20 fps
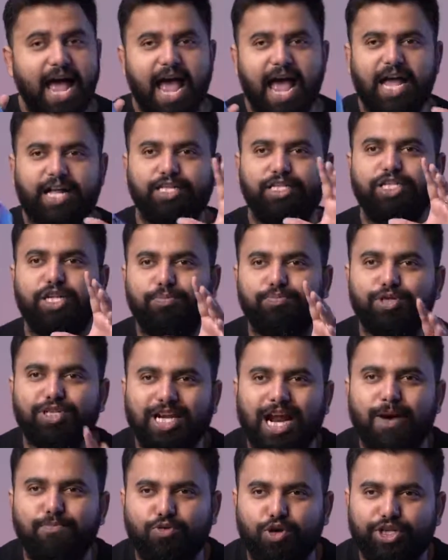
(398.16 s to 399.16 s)
and
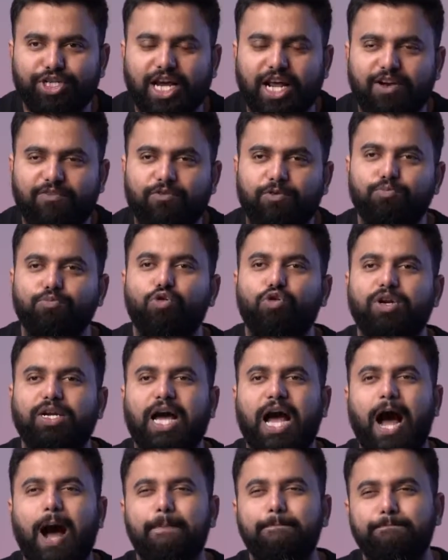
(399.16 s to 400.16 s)
subscribe to our channel for more
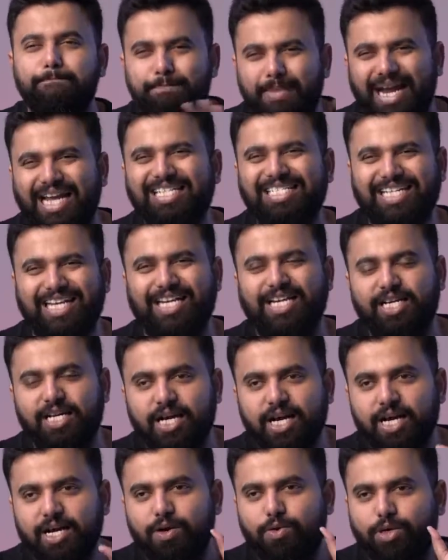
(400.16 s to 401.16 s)
amazing
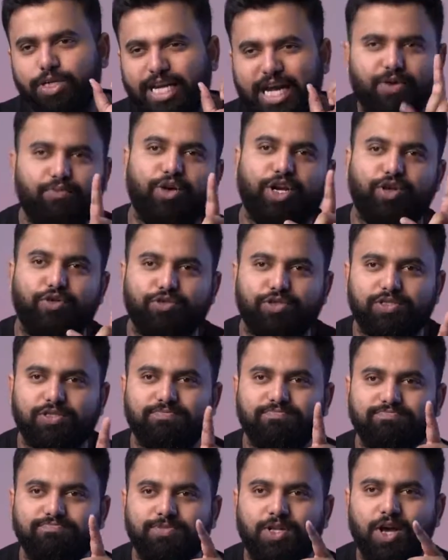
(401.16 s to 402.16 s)
tech videos.
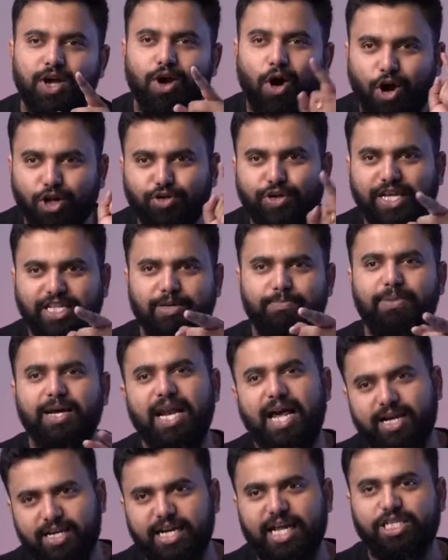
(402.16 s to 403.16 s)
Also, hit the bell
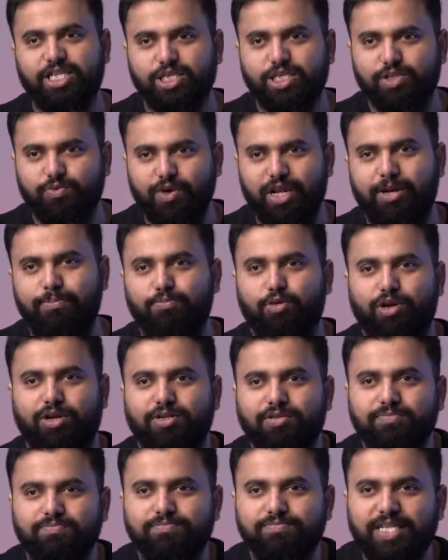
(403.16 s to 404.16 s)
icon, that's very
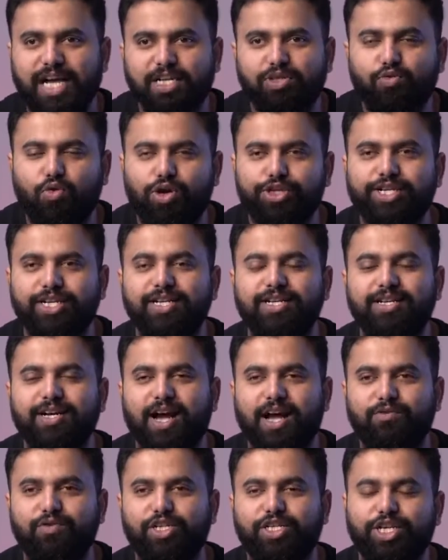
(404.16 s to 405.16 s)
important. Thanks for watching,
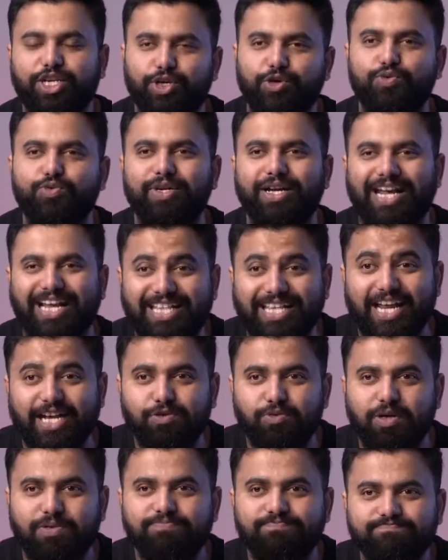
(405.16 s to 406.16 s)
I will see you in the
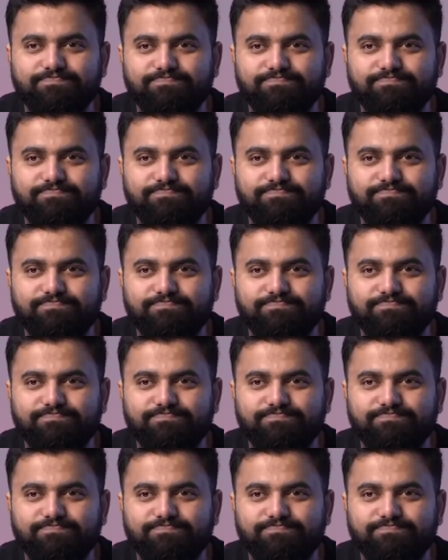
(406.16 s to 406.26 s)
next one.